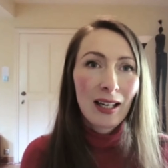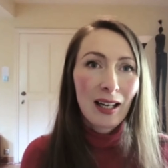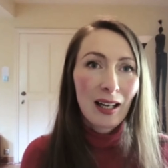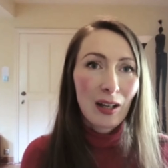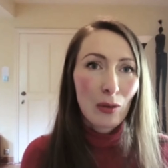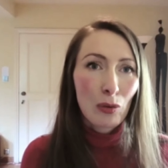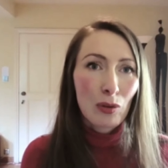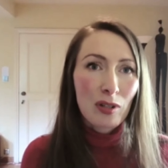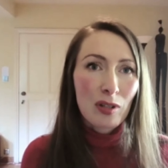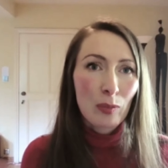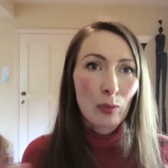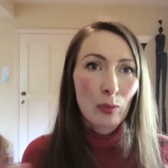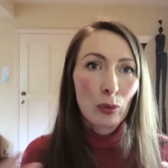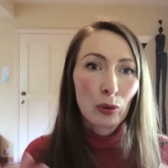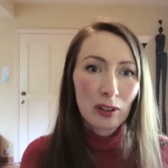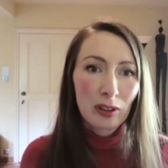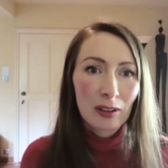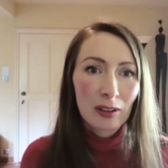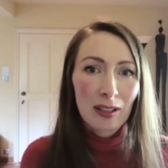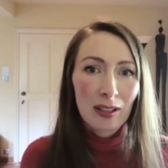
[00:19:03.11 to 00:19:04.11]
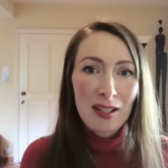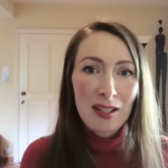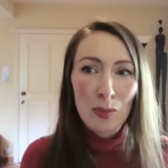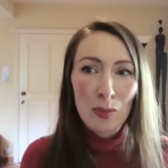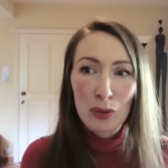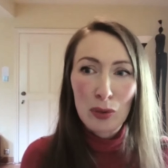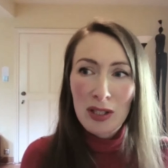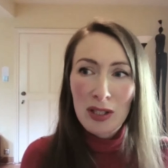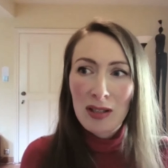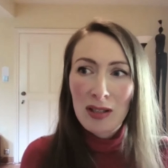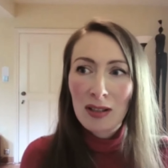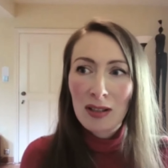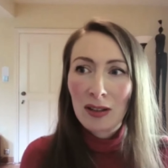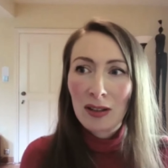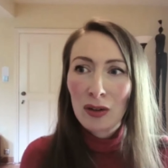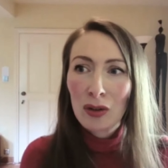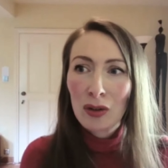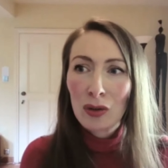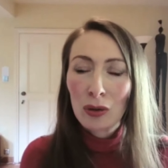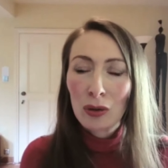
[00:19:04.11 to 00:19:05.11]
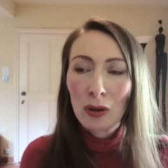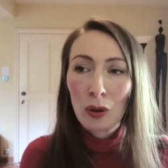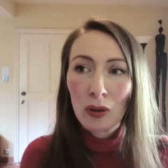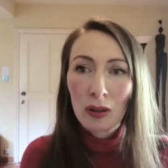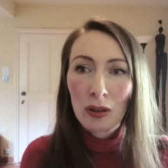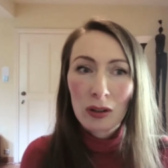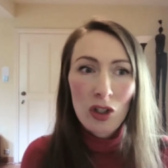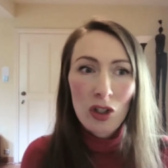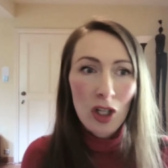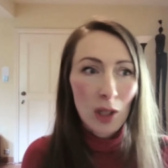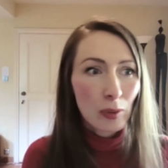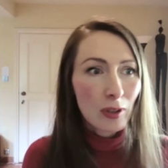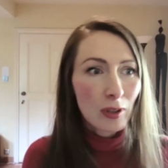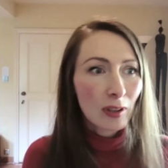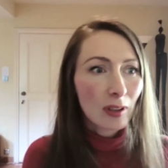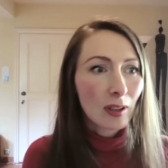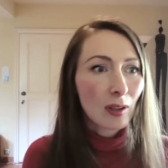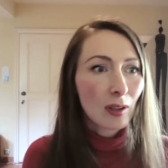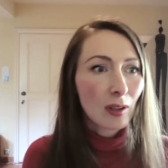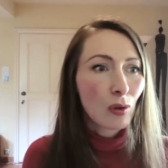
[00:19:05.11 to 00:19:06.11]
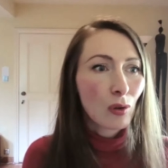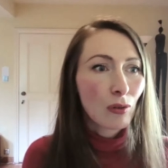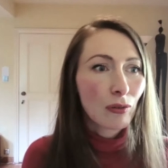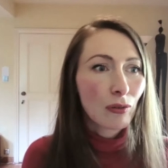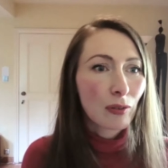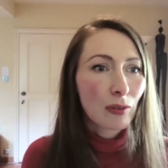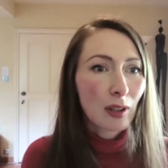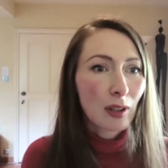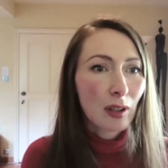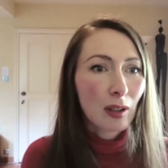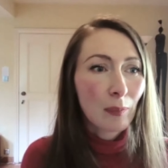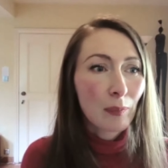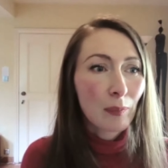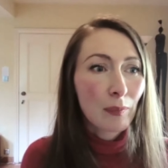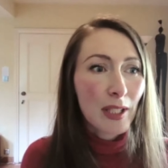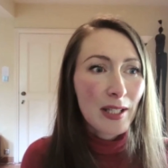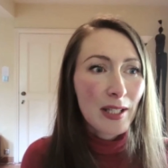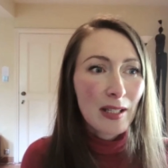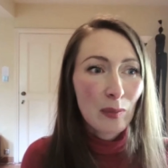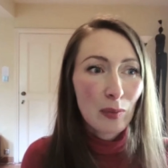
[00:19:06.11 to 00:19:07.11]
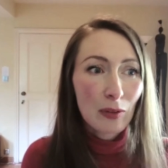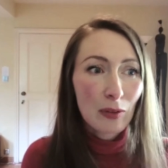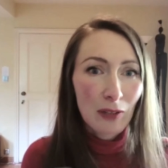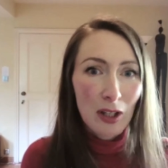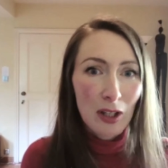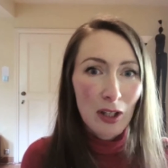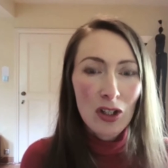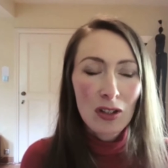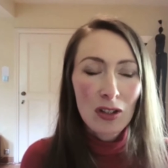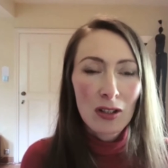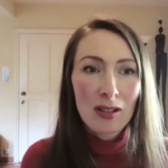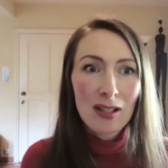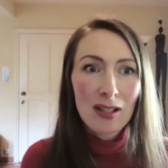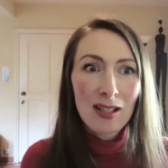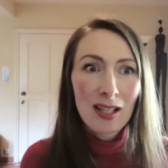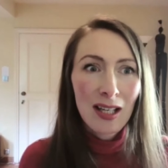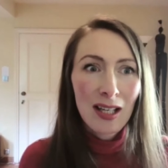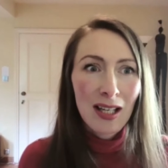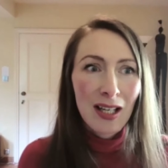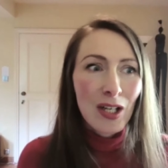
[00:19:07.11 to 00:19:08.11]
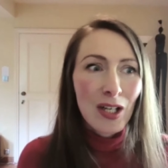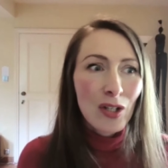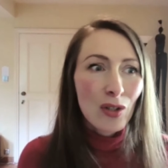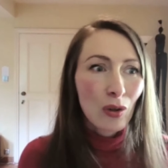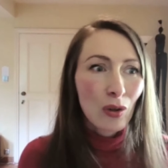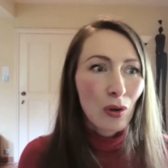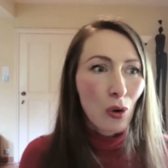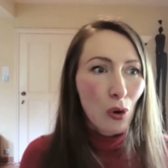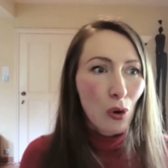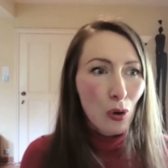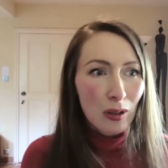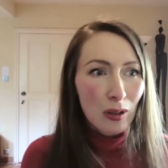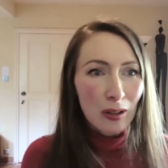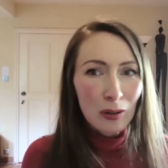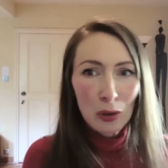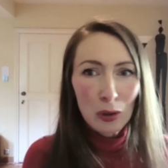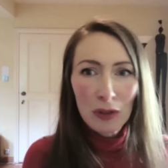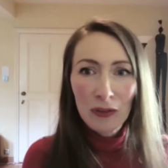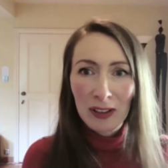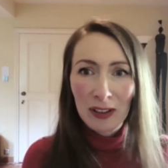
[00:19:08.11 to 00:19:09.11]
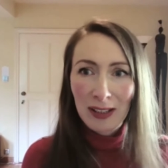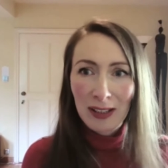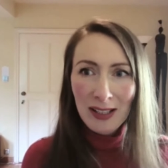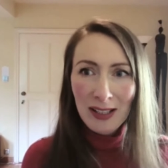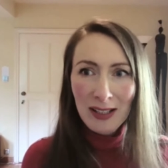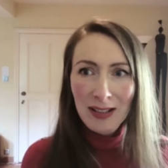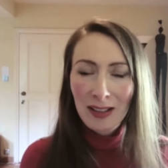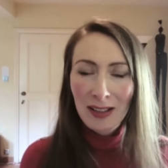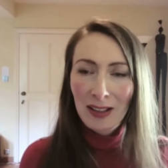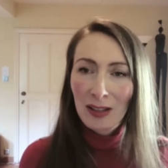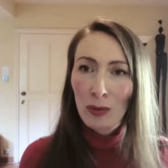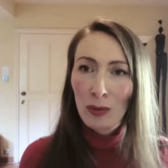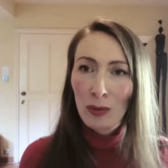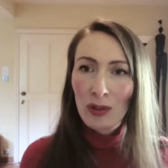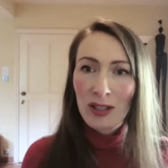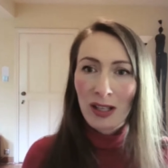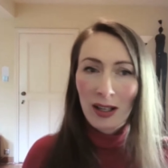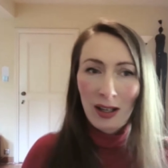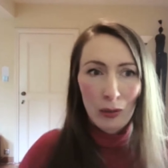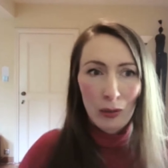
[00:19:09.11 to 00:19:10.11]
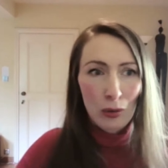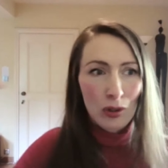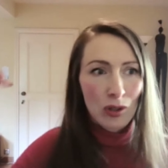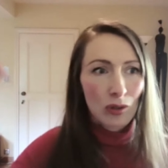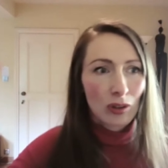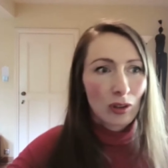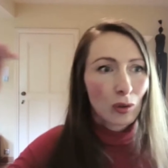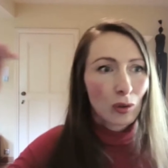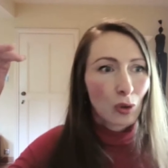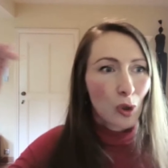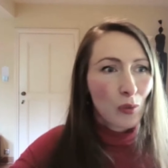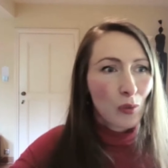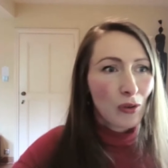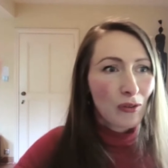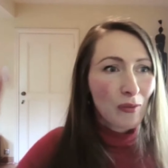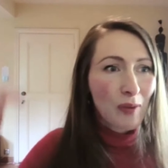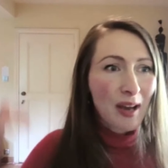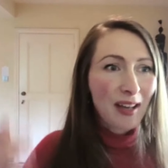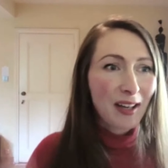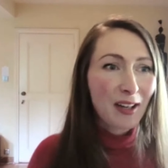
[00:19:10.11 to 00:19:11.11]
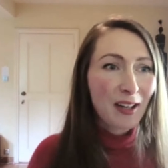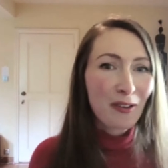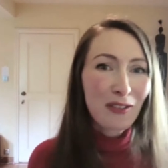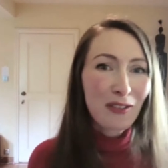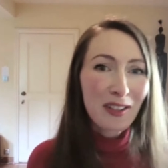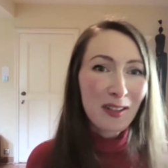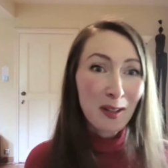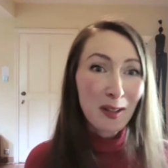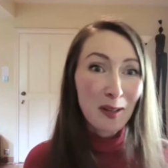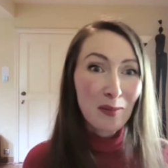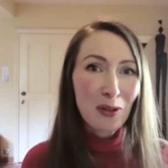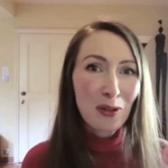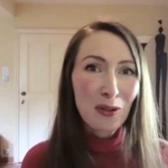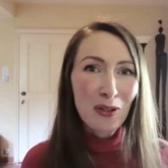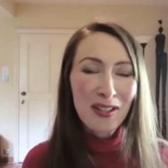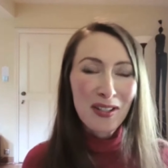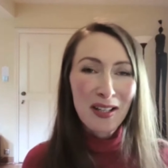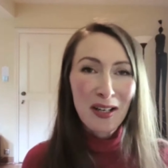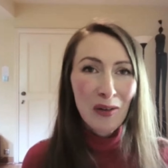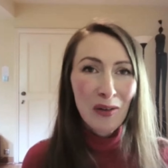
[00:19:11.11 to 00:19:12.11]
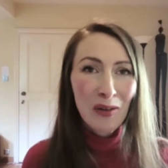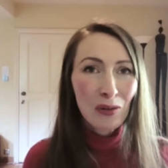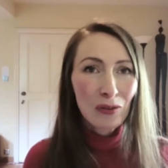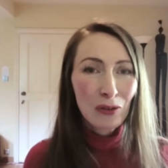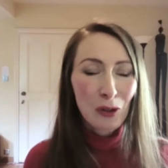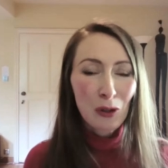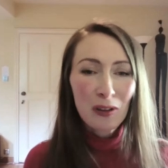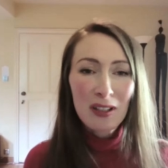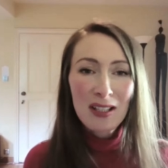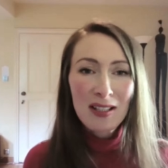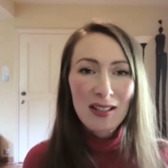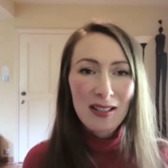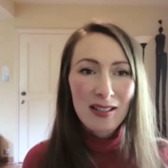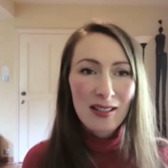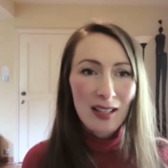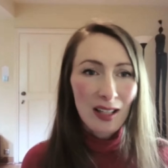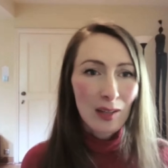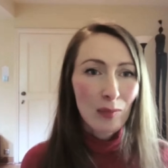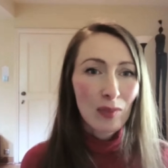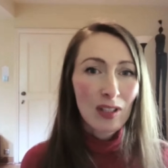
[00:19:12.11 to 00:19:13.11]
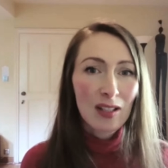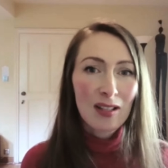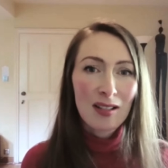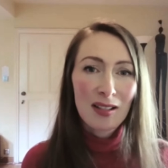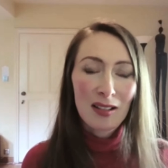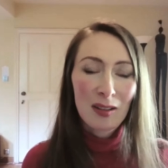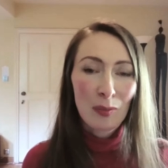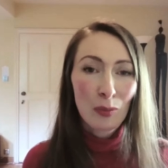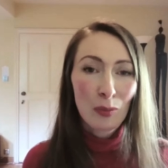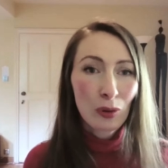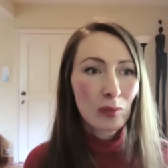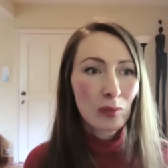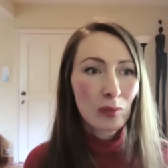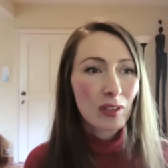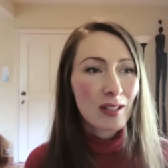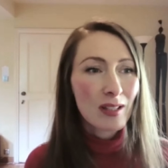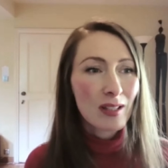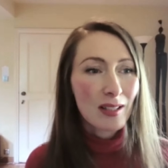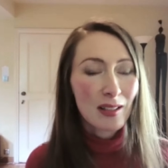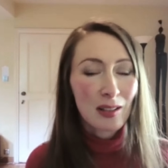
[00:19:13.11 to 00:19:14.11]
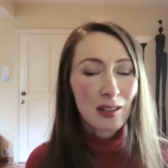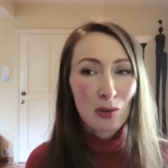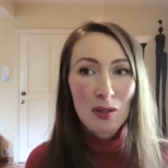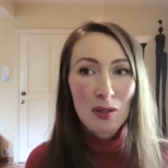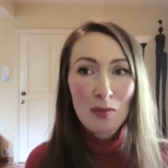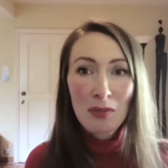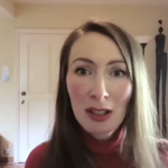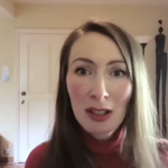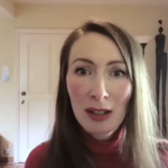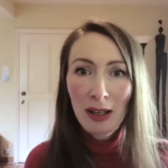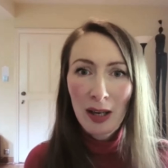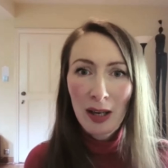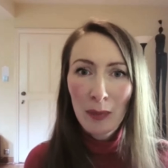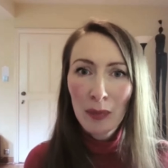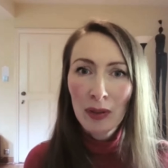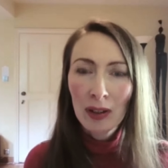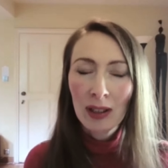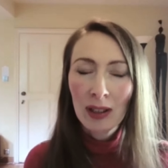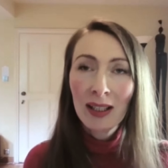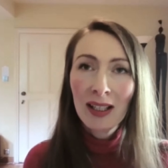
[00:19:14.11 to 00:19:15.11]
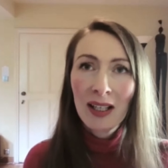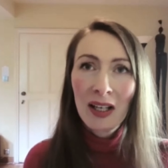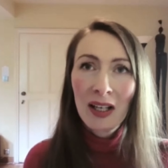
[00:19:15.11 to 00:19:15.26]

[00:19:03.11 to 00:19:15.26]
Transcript: I was appointed as the president to a local chapter of meeting professionals. So all looked fantastic. It was like I was on the top of my career almost, with all these assignments and appointments, and I was mega happy.